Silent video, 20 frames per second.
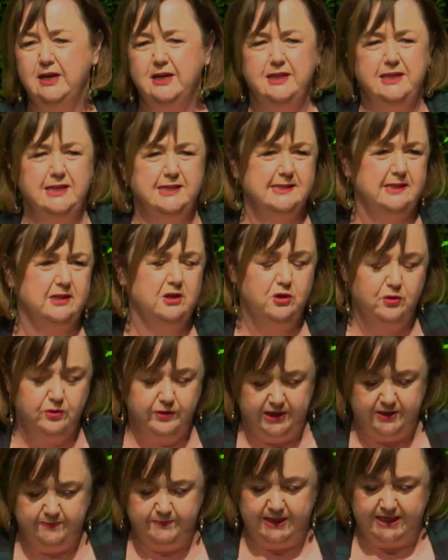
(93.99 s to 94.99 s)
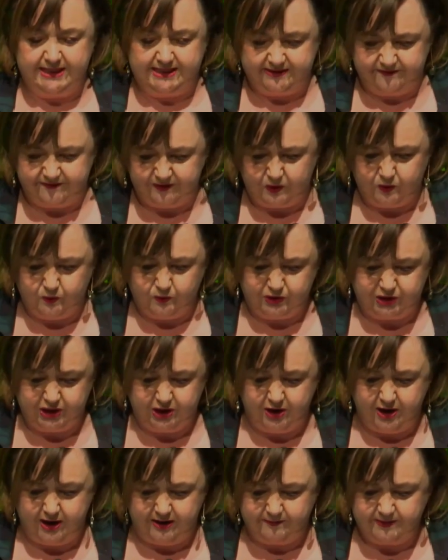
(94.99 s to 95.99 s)
these incredibly difficult
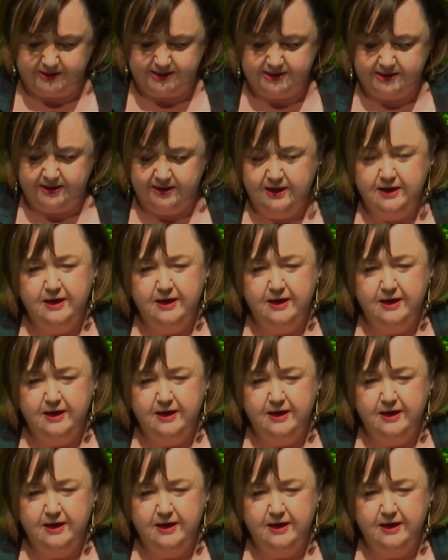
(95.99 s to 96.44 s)
times.